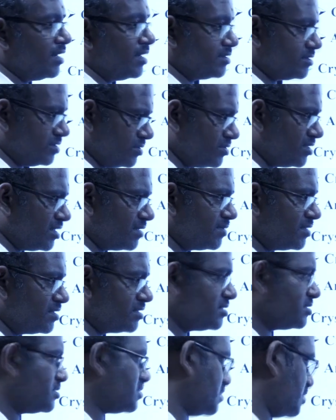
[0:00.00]
So that
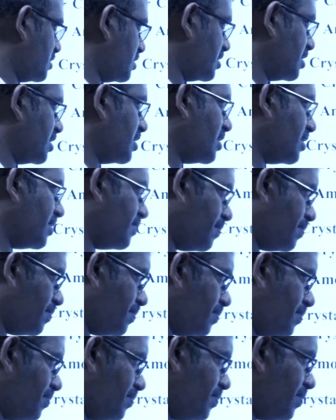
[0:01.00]
means like
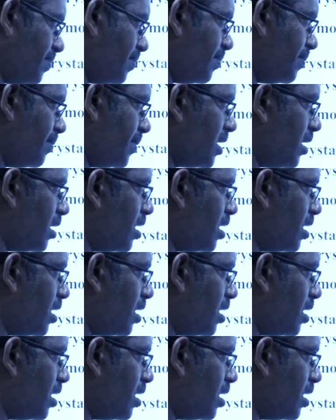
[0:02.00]
by